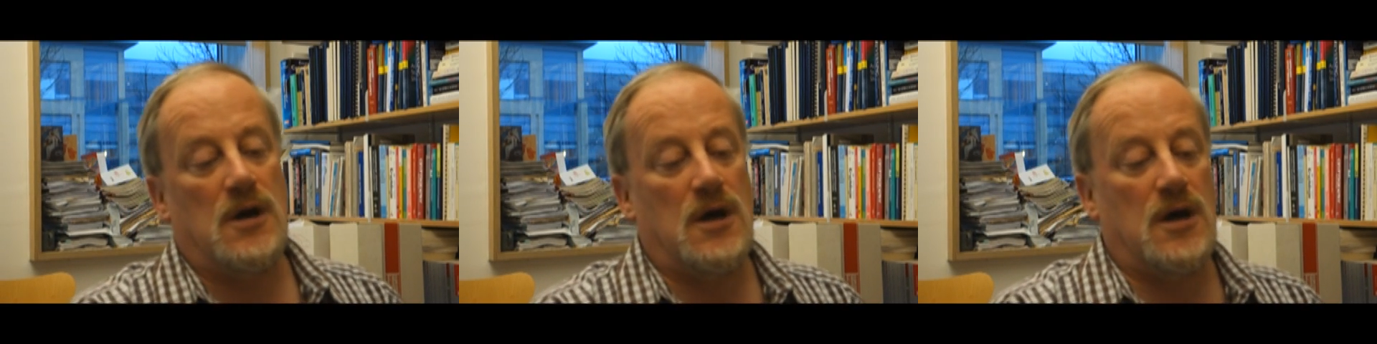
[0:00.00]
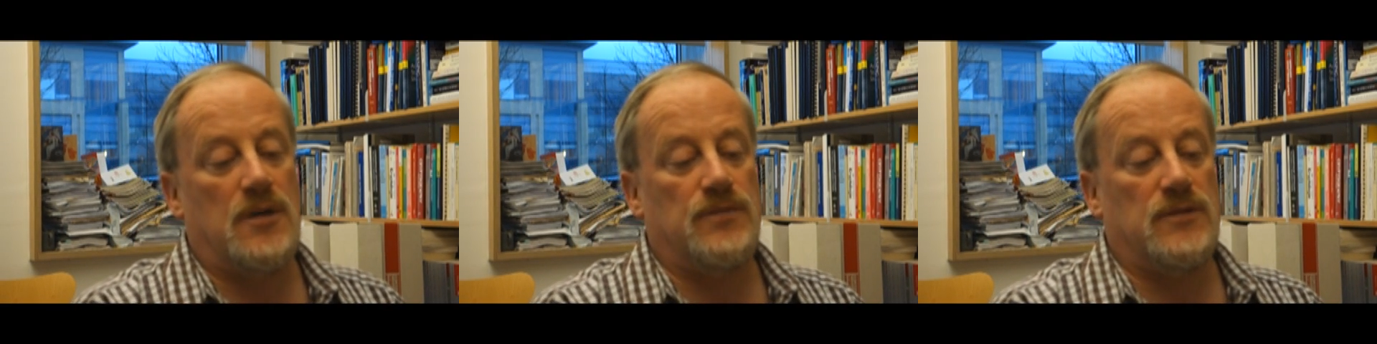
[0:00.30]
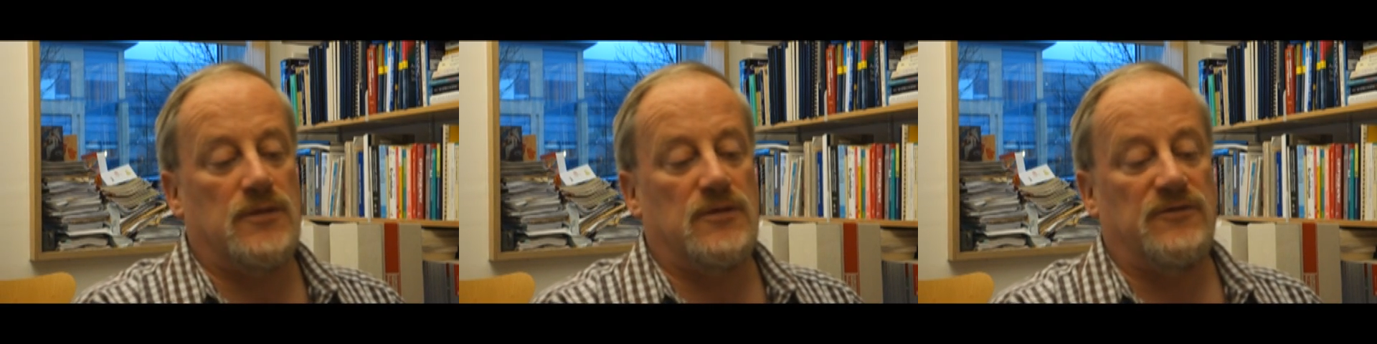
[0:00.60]
Um,
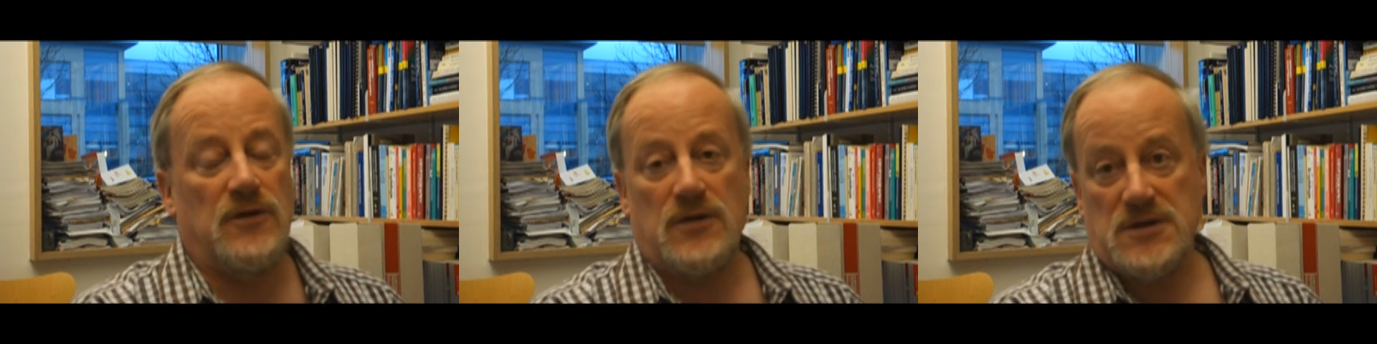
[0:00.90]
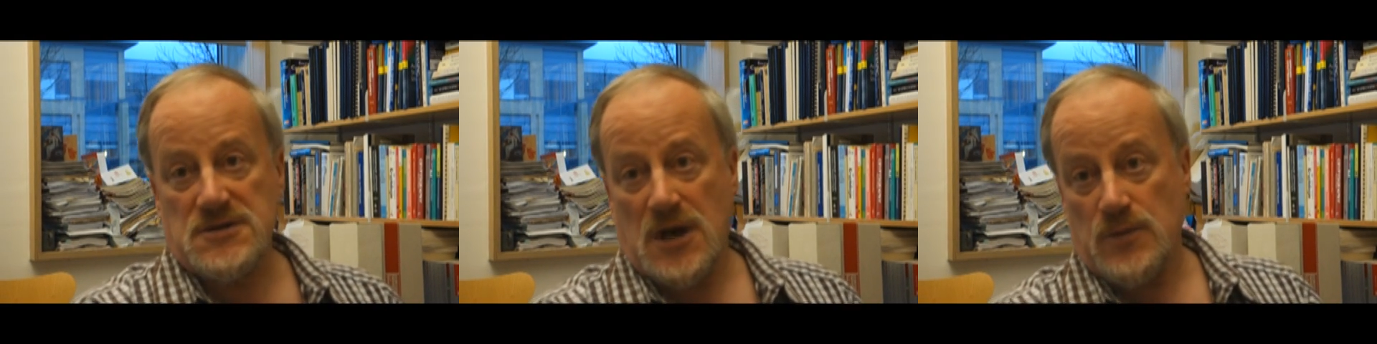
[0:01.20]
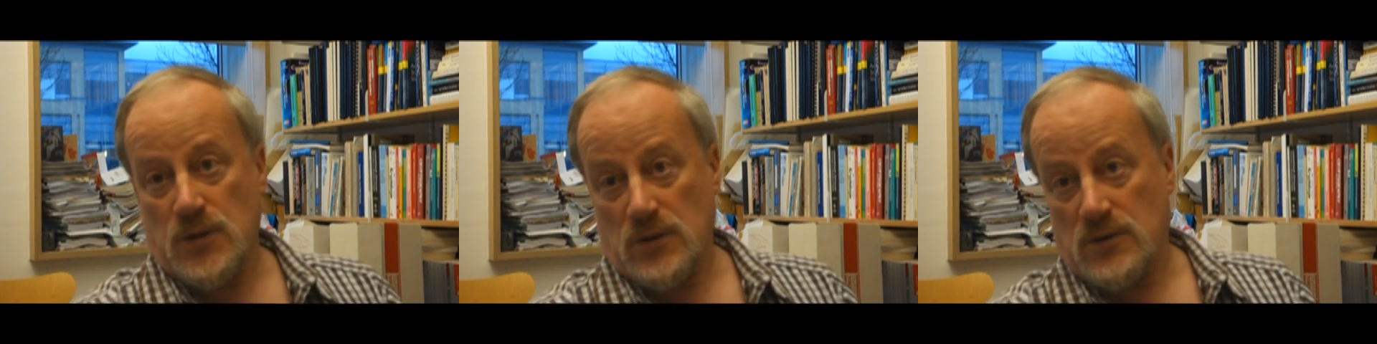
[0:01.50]
for
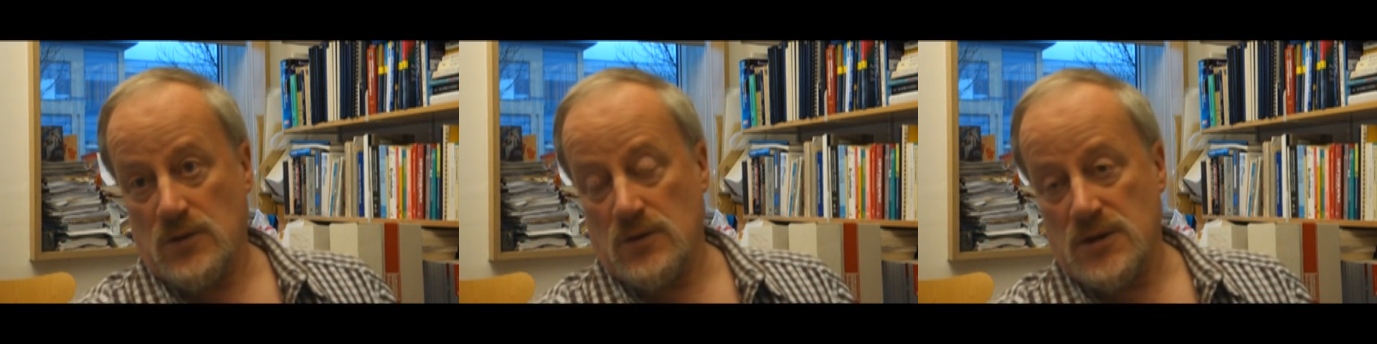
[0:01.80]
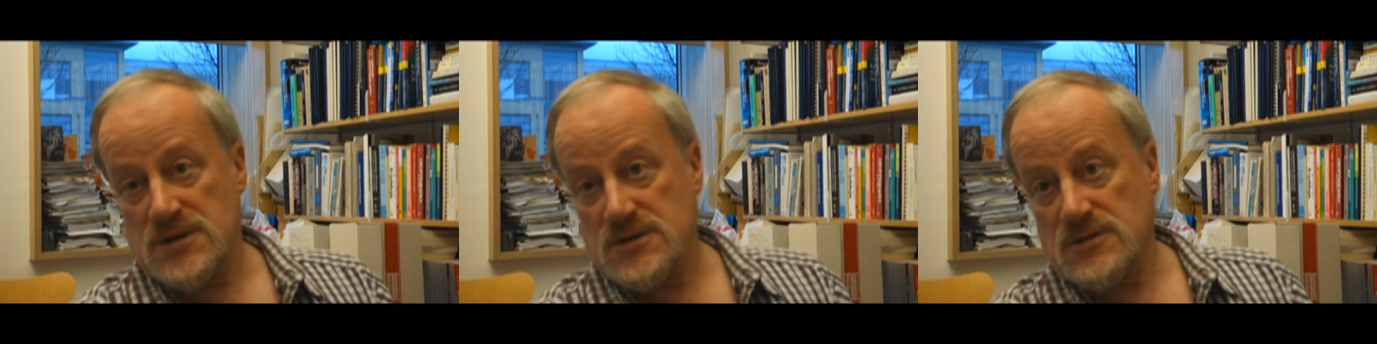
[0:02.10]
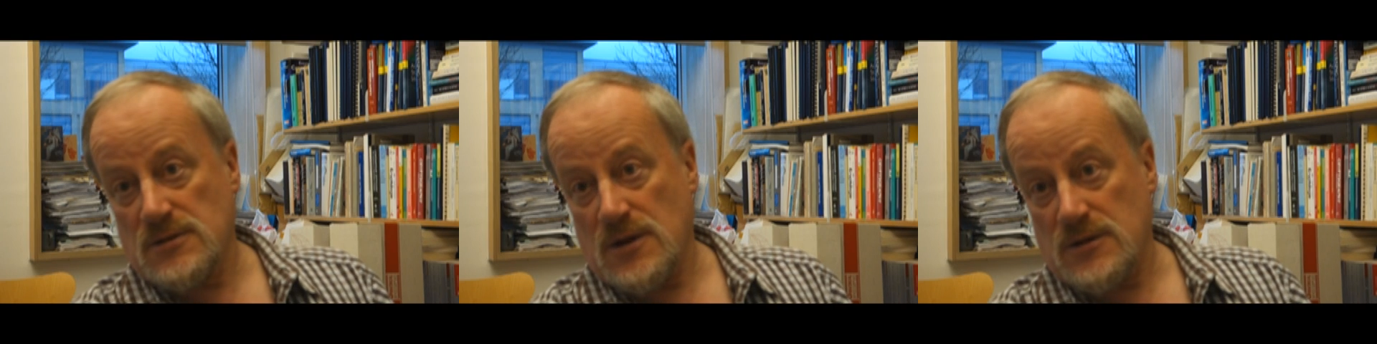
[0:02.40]
example, Google has
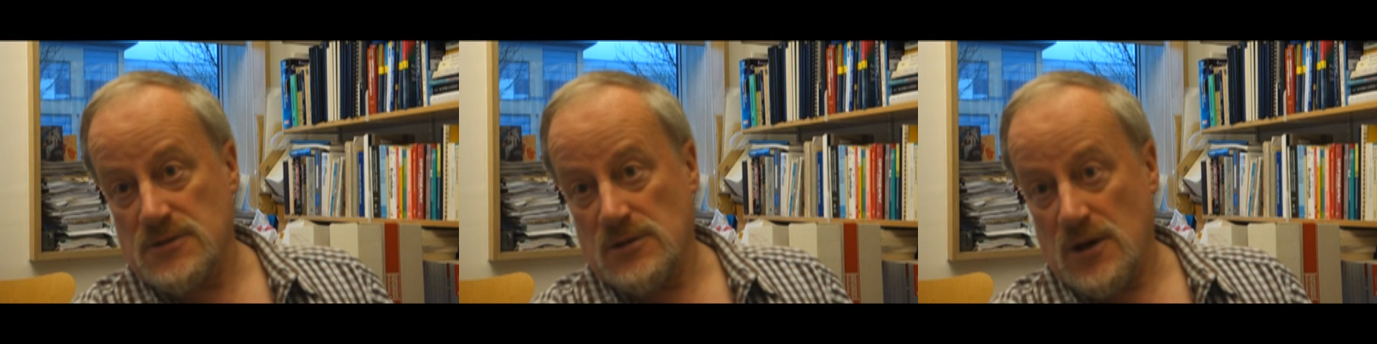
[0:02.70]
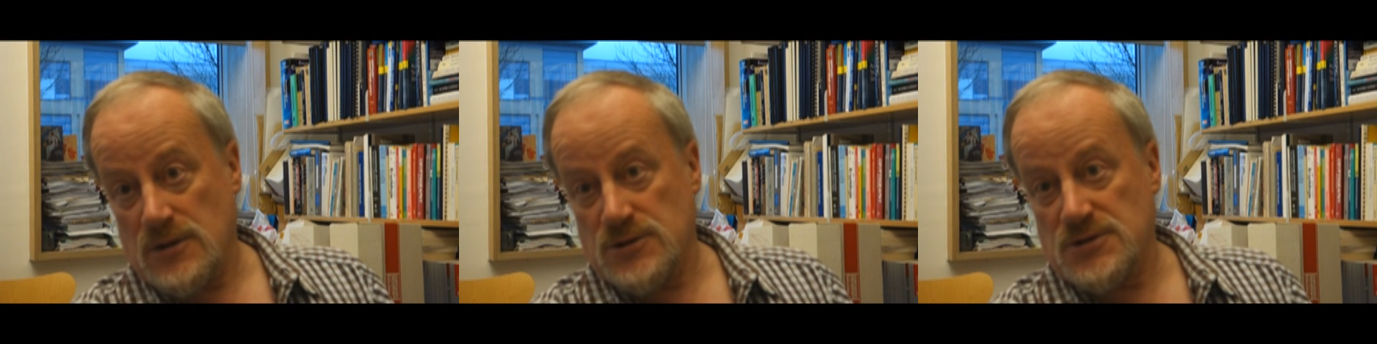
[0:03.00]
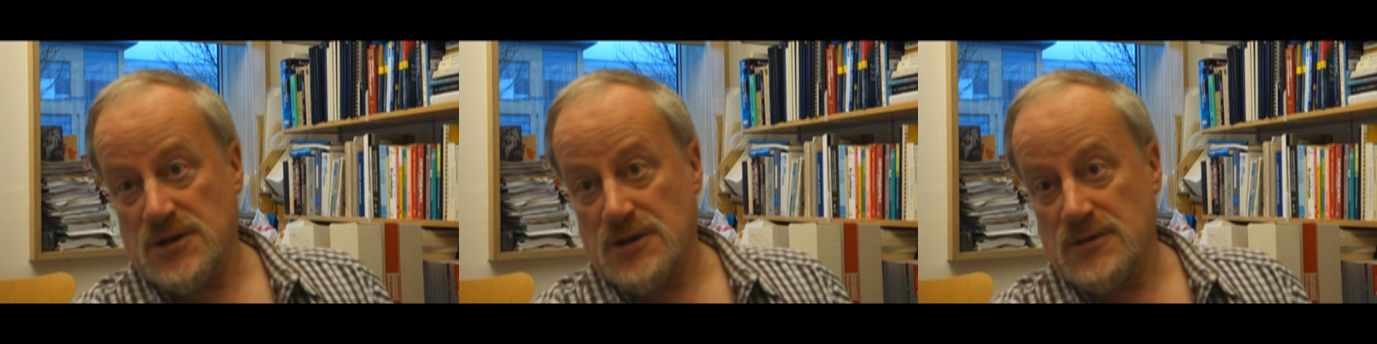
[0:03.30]

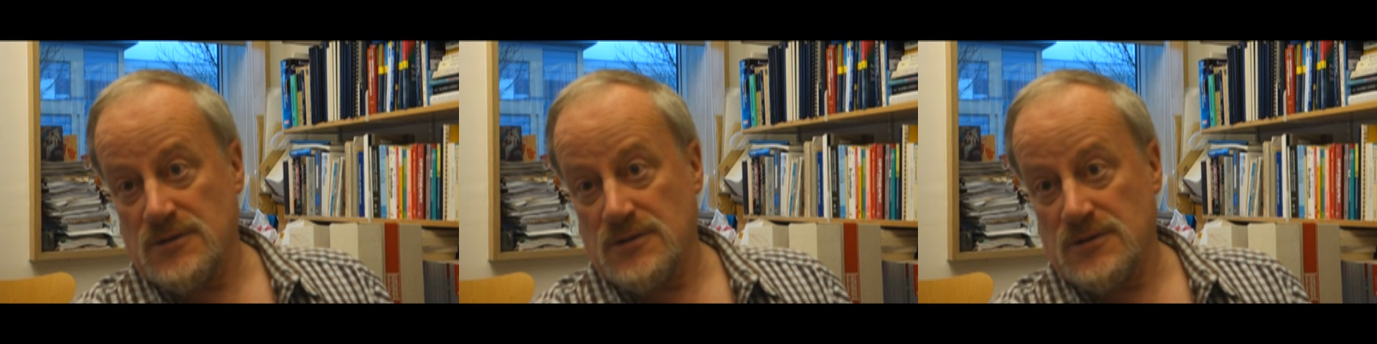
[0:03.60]
launched a